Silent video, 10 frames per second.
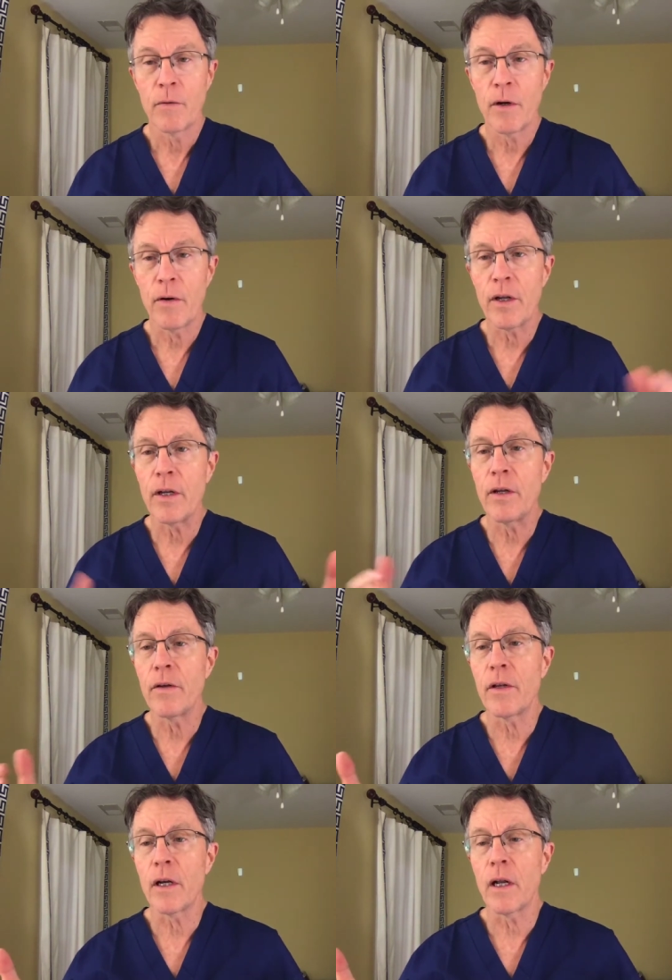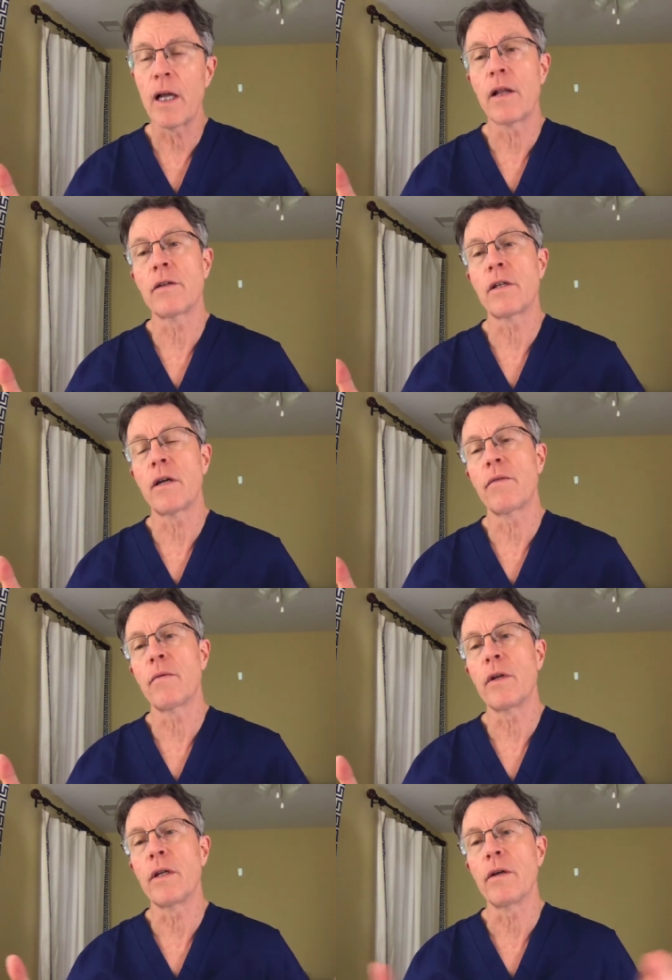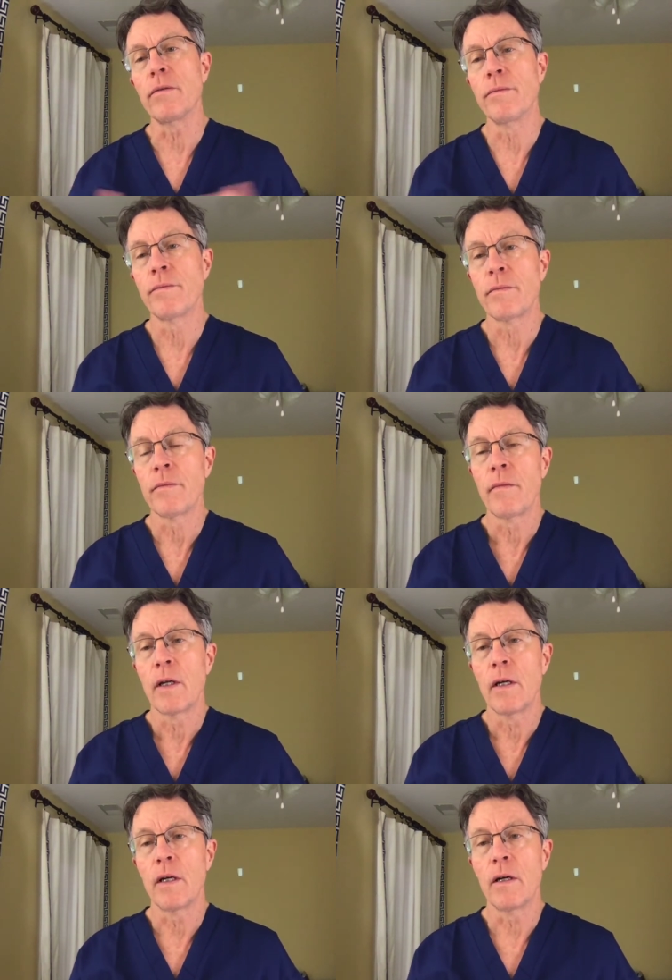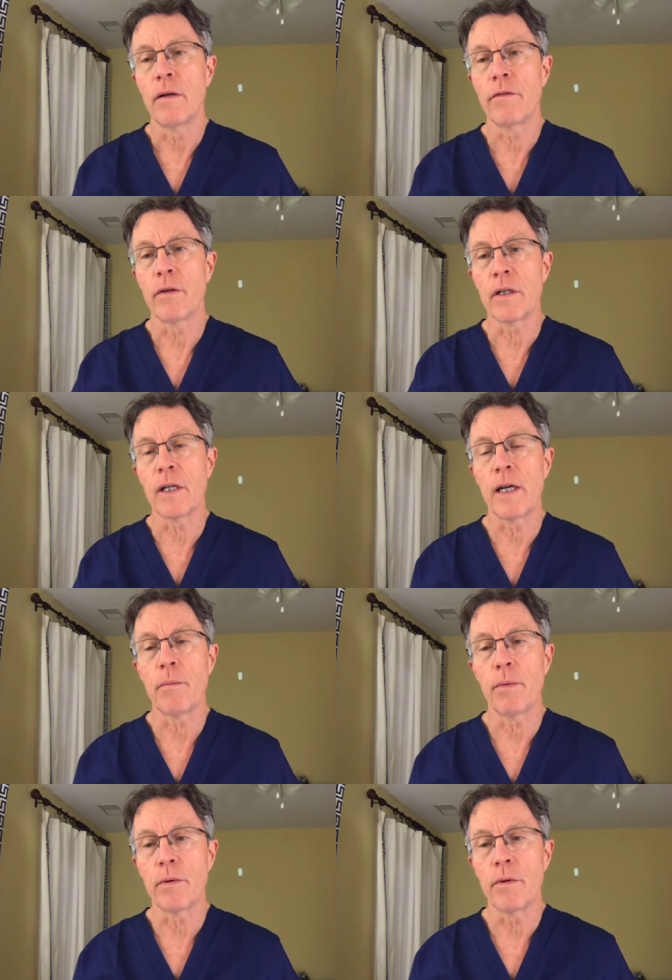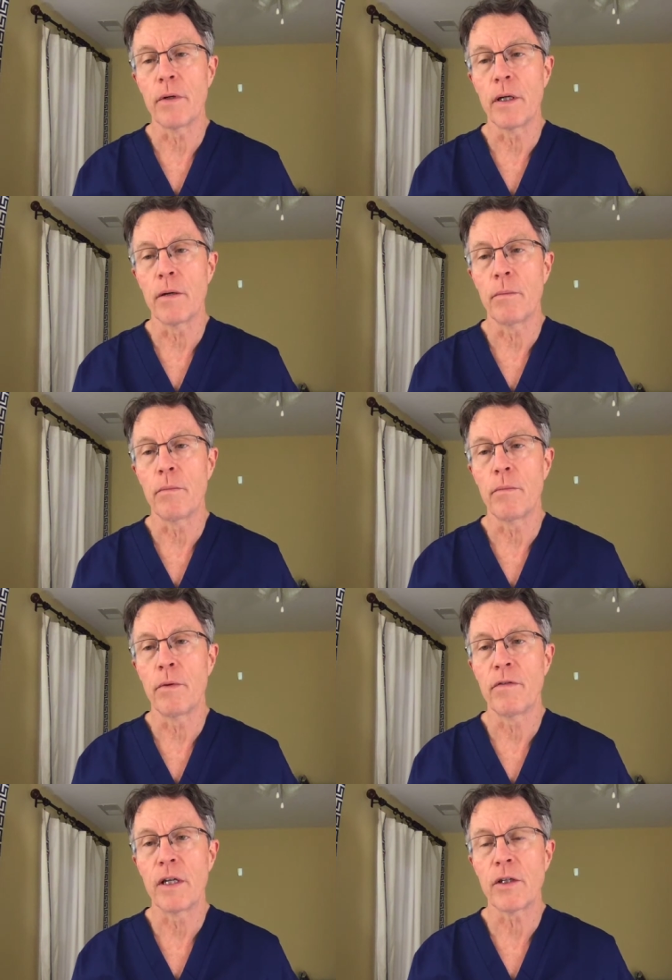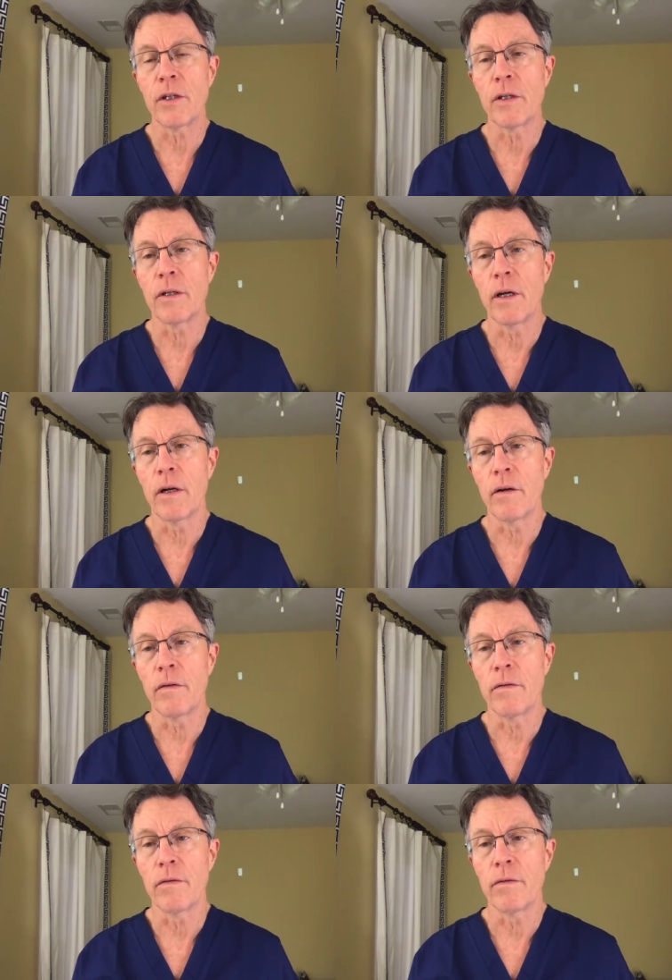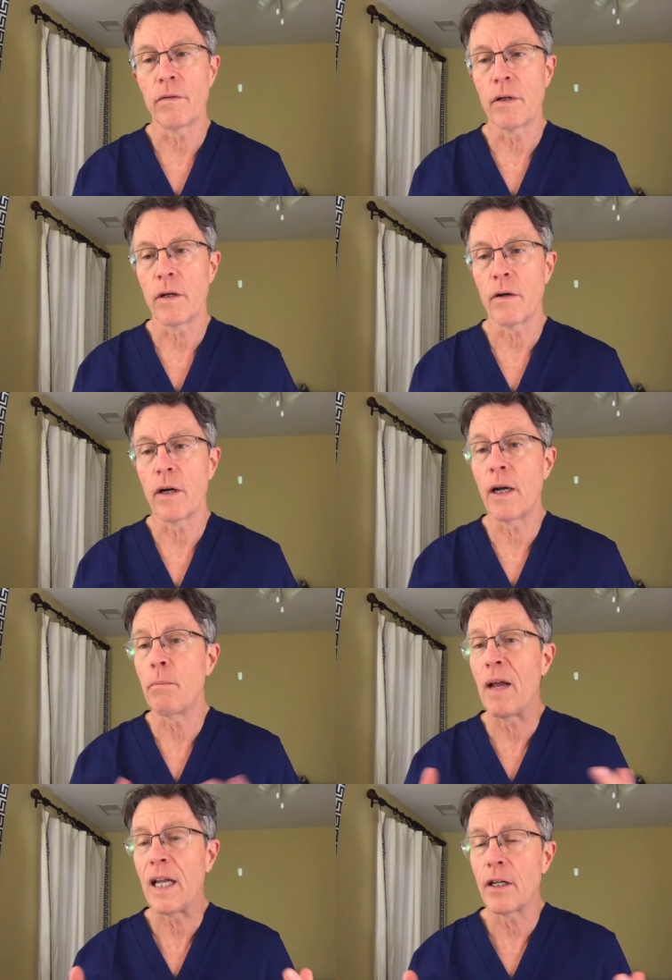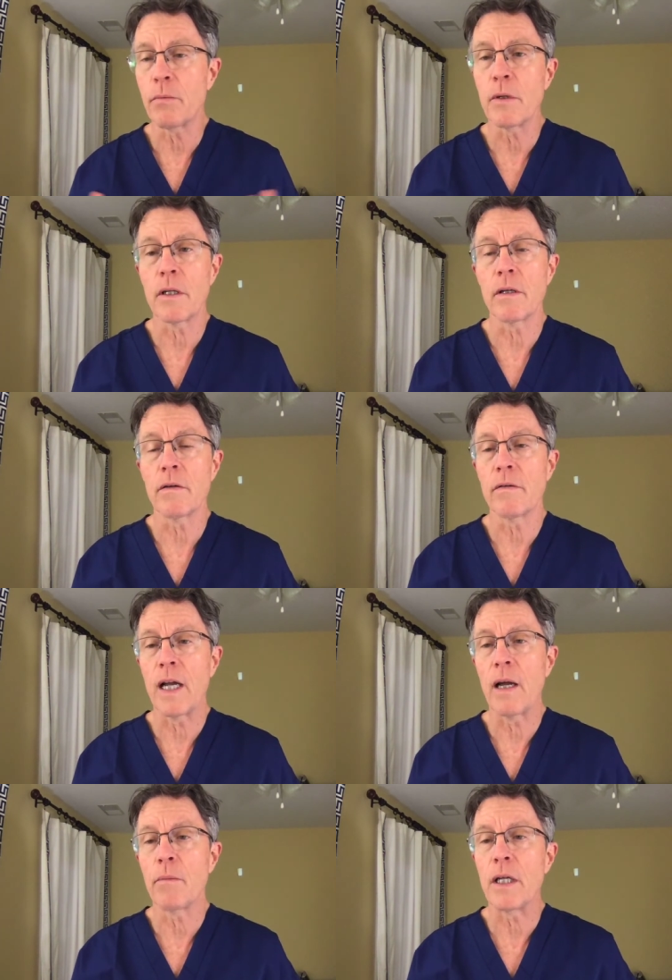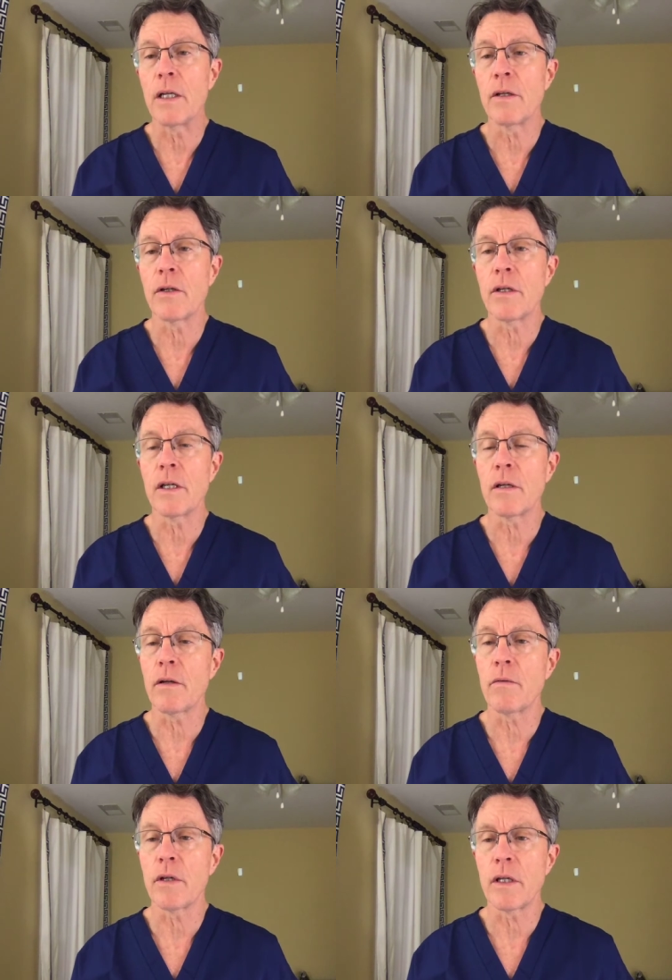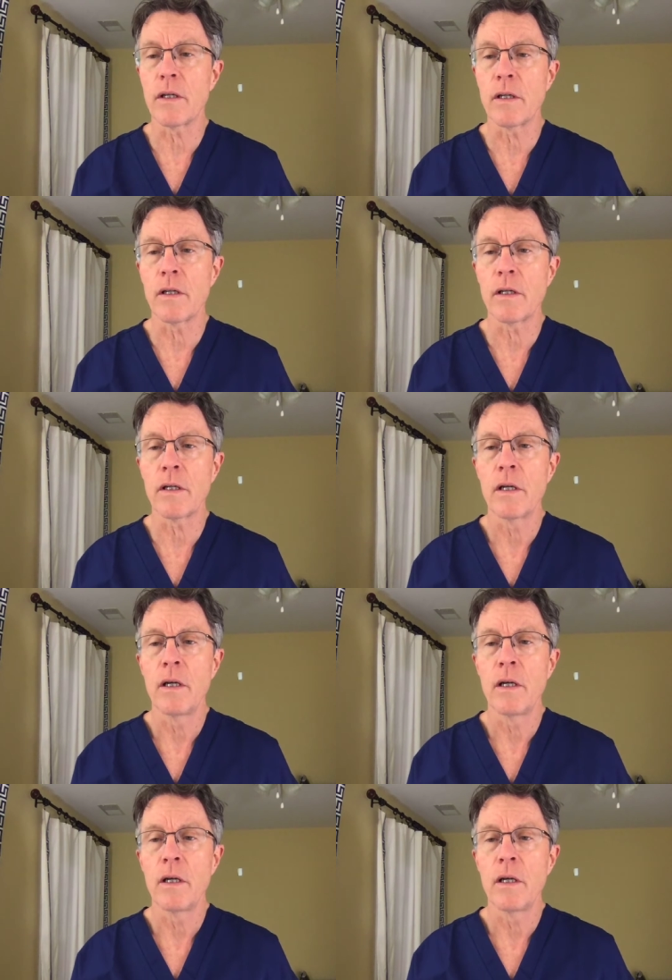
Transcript: we already knew that a lot of the stuff that we do, uh, for example, uh, prevention of and management of diabetes, insulin resistance,